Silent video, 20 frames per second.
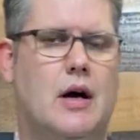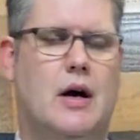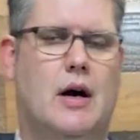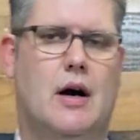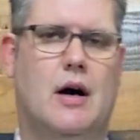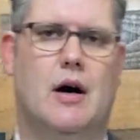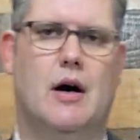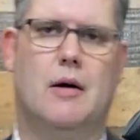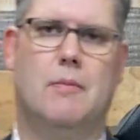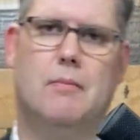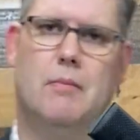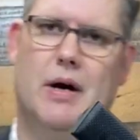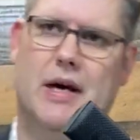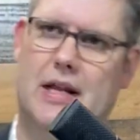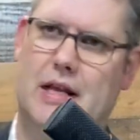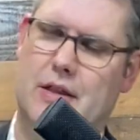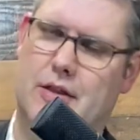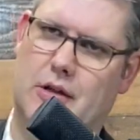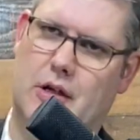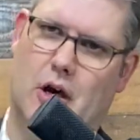Uh, but
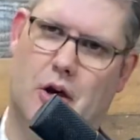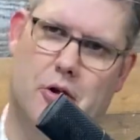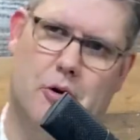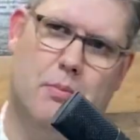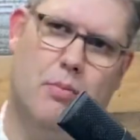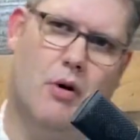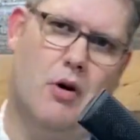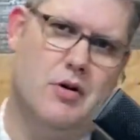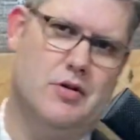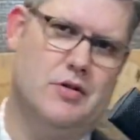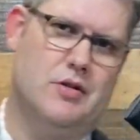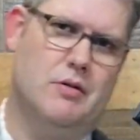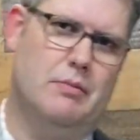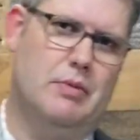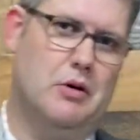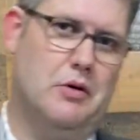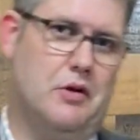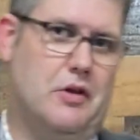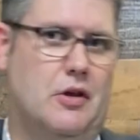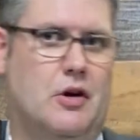in the other parts of the
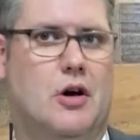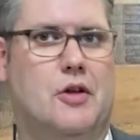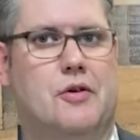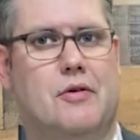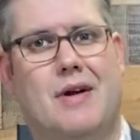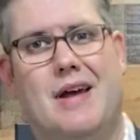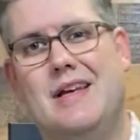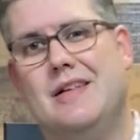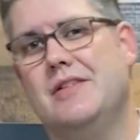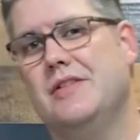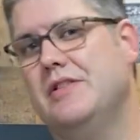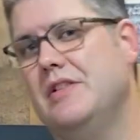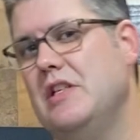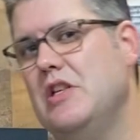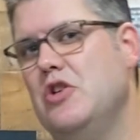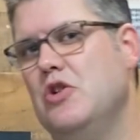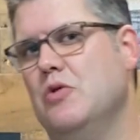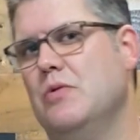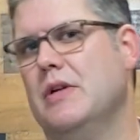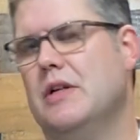building, the other AC
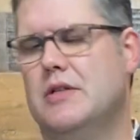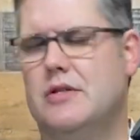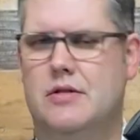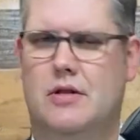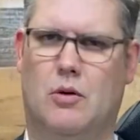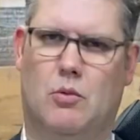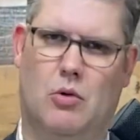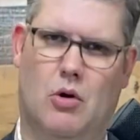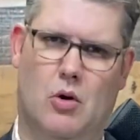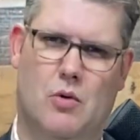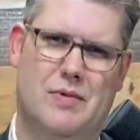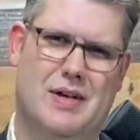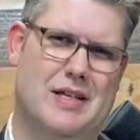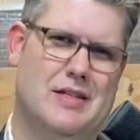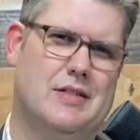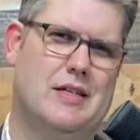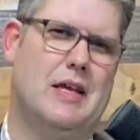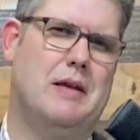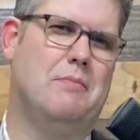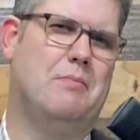units that were on that
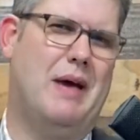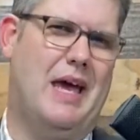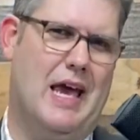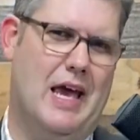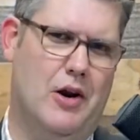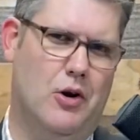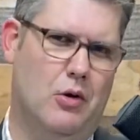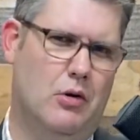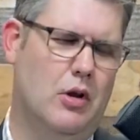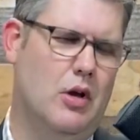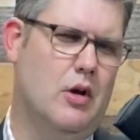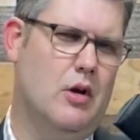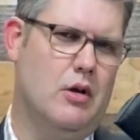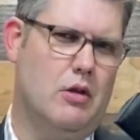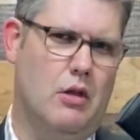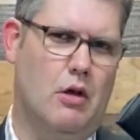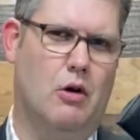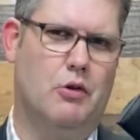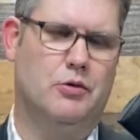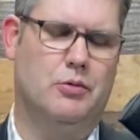same panel,
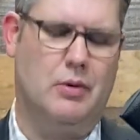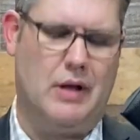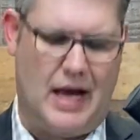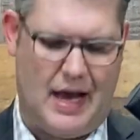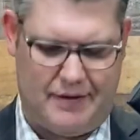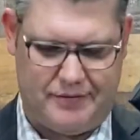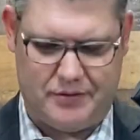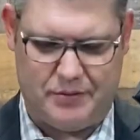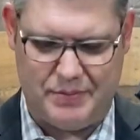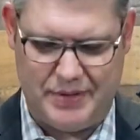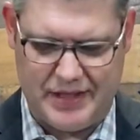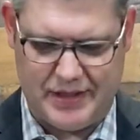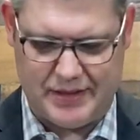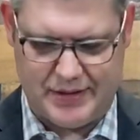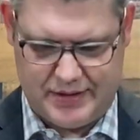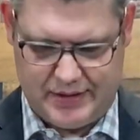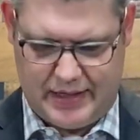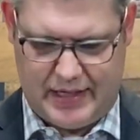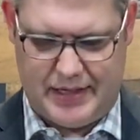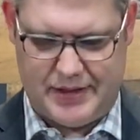those will have to be
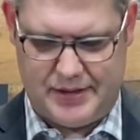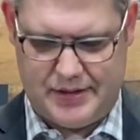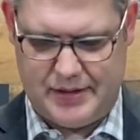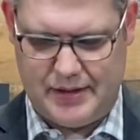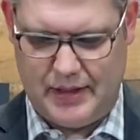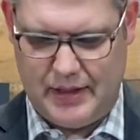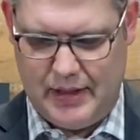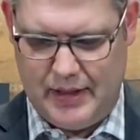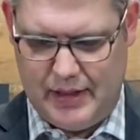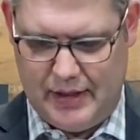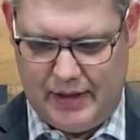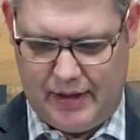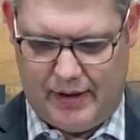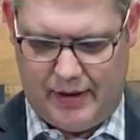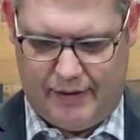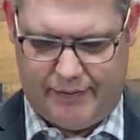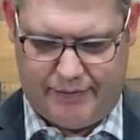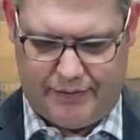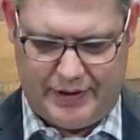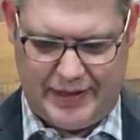assessed
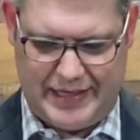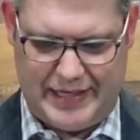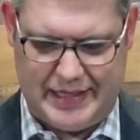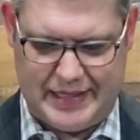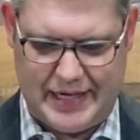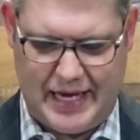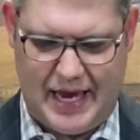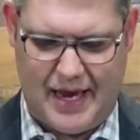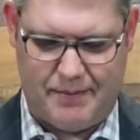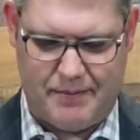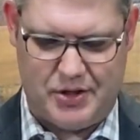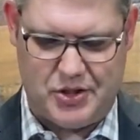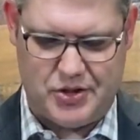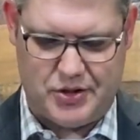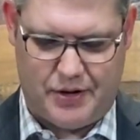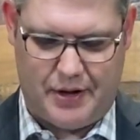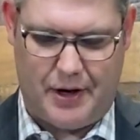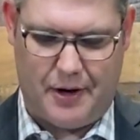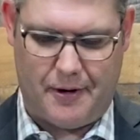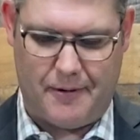uh, for any
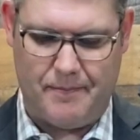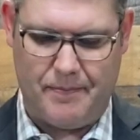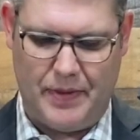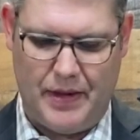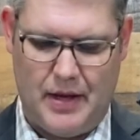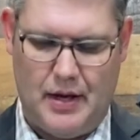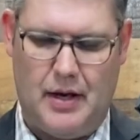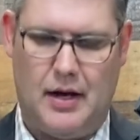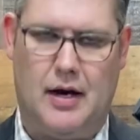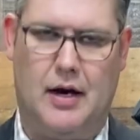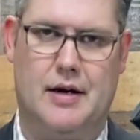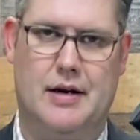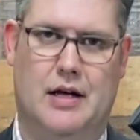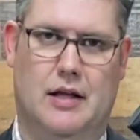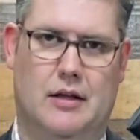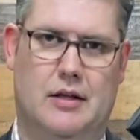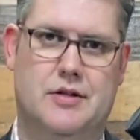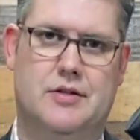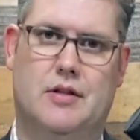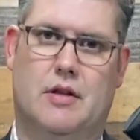damage there. Uh, now
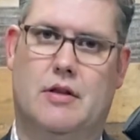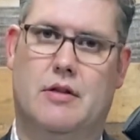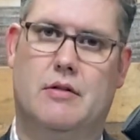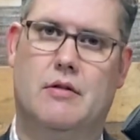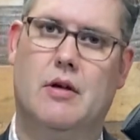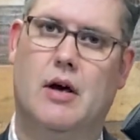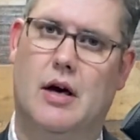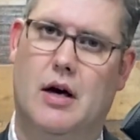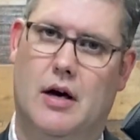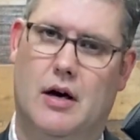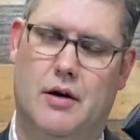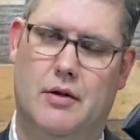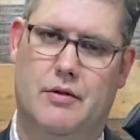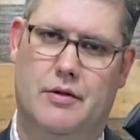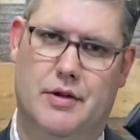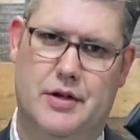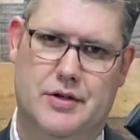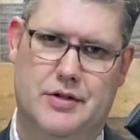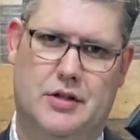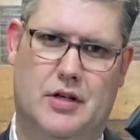listen, uh,
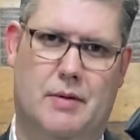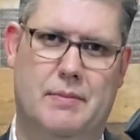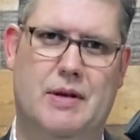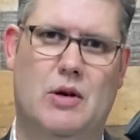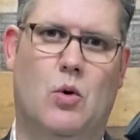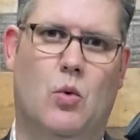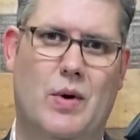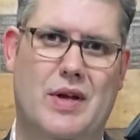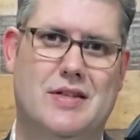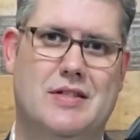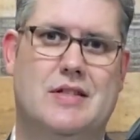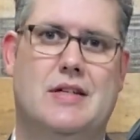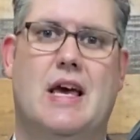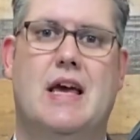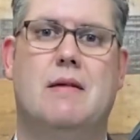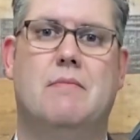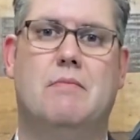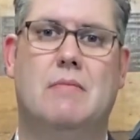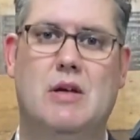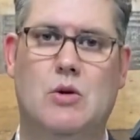this coming
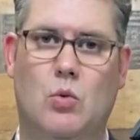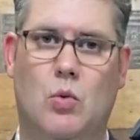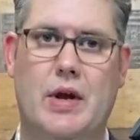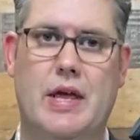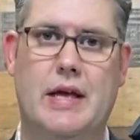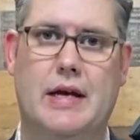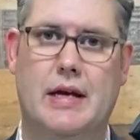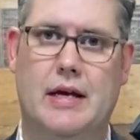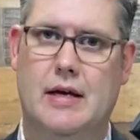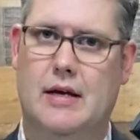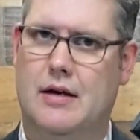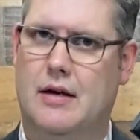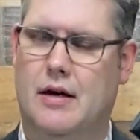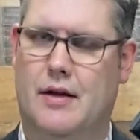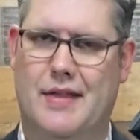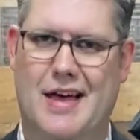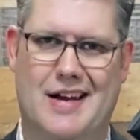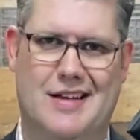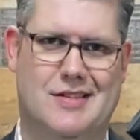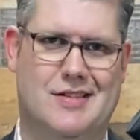Wednesday, midweek, uh,
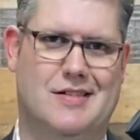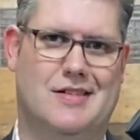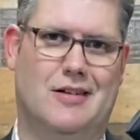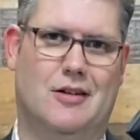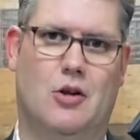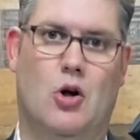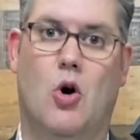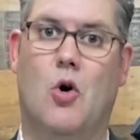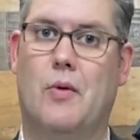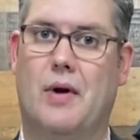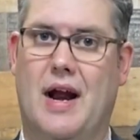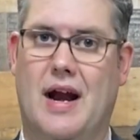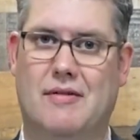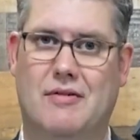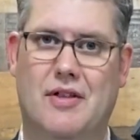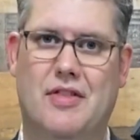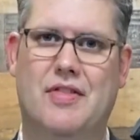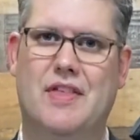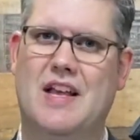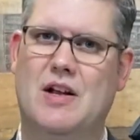that is still on.
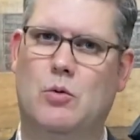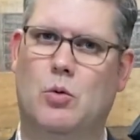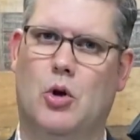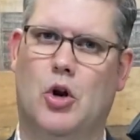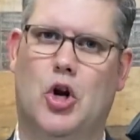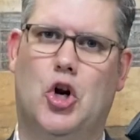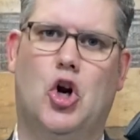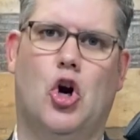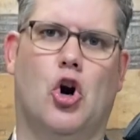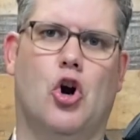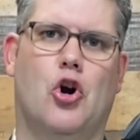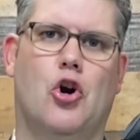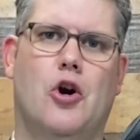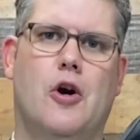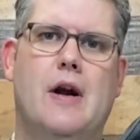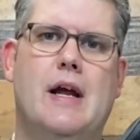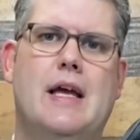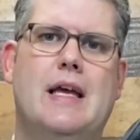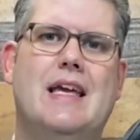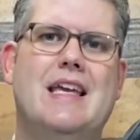Everything will
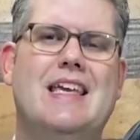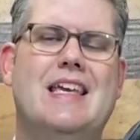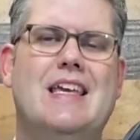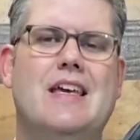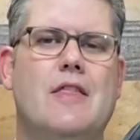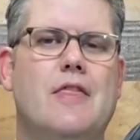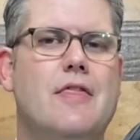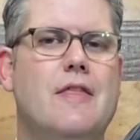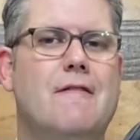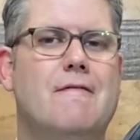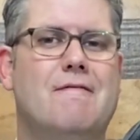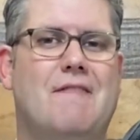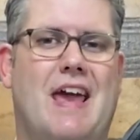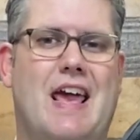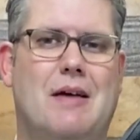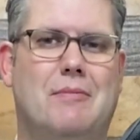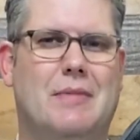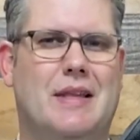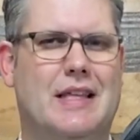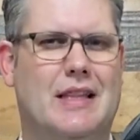occur in the
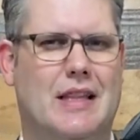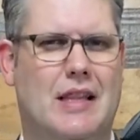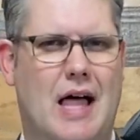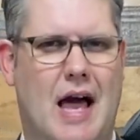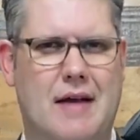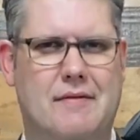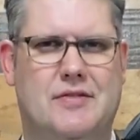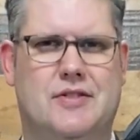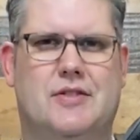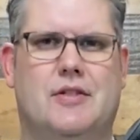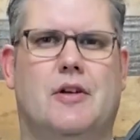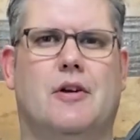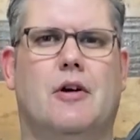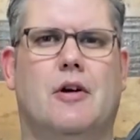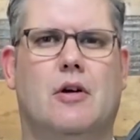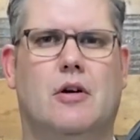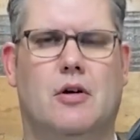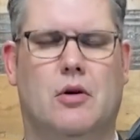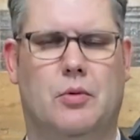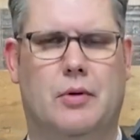Family Life
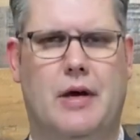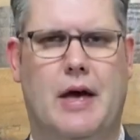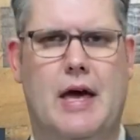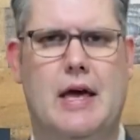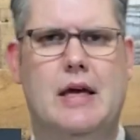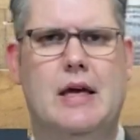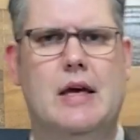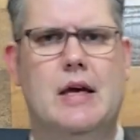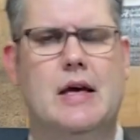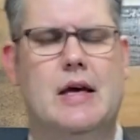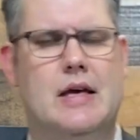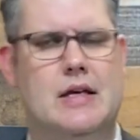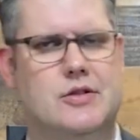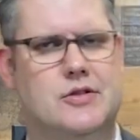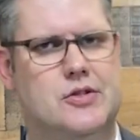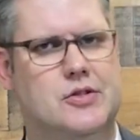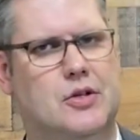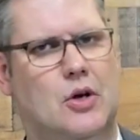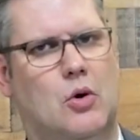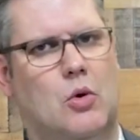Center, okay? And
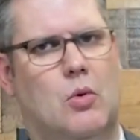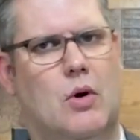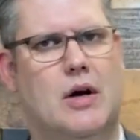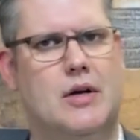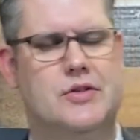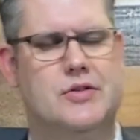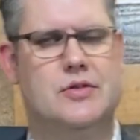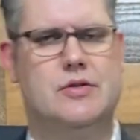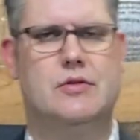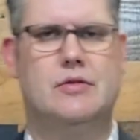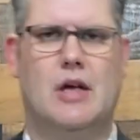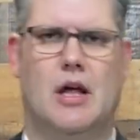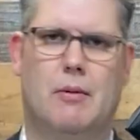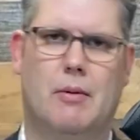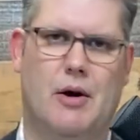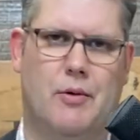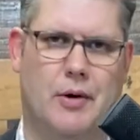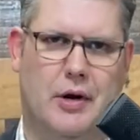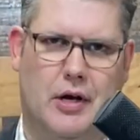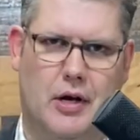so uh,
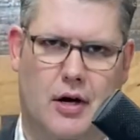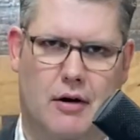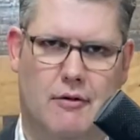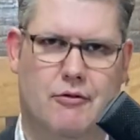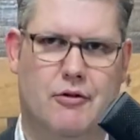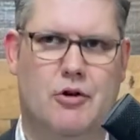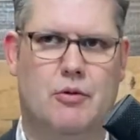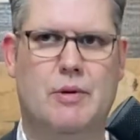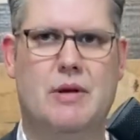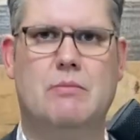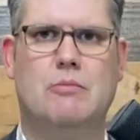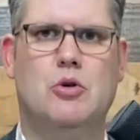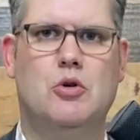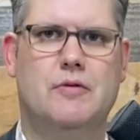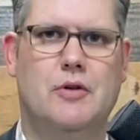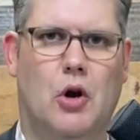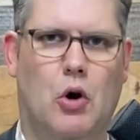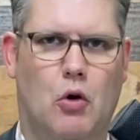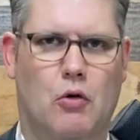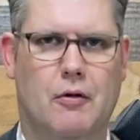Celebrate Recovery will be
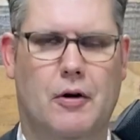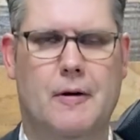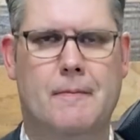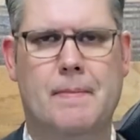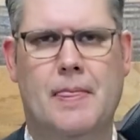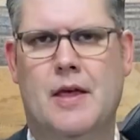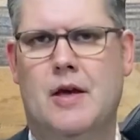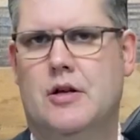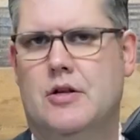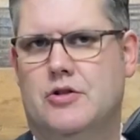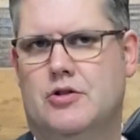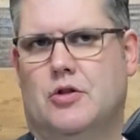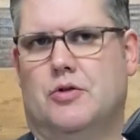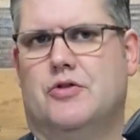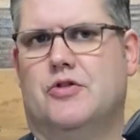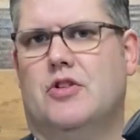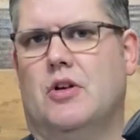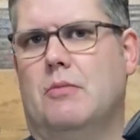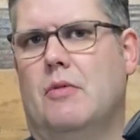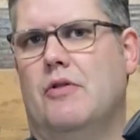moving over. So
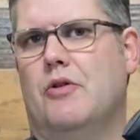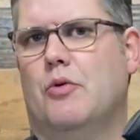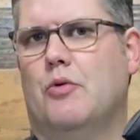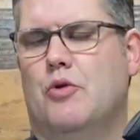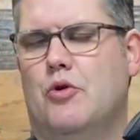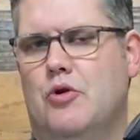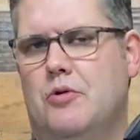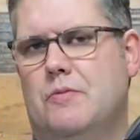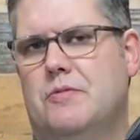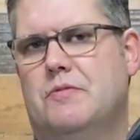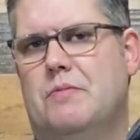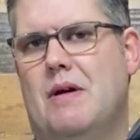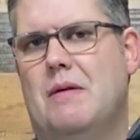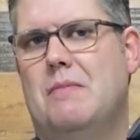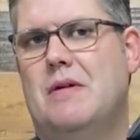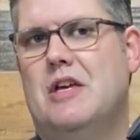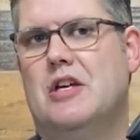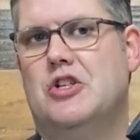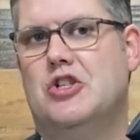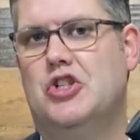some of the rooms may
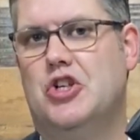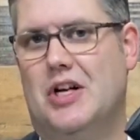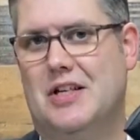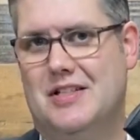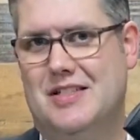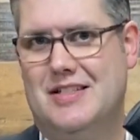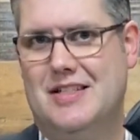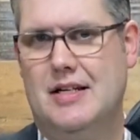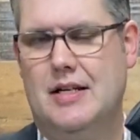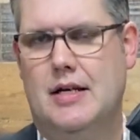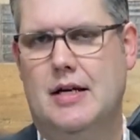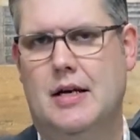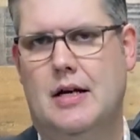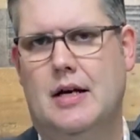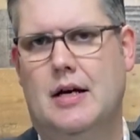be adjusted.